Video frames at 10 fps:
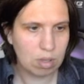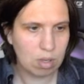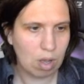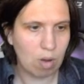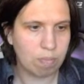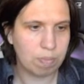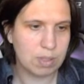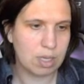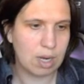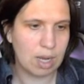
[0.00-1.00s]
Oh,
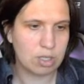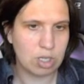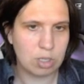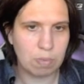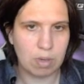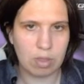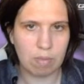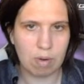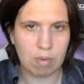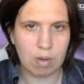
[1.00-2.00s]
because I actually just pulled out the
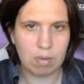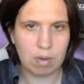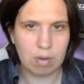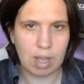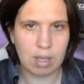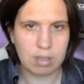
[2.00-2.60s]
wrong one. Okay.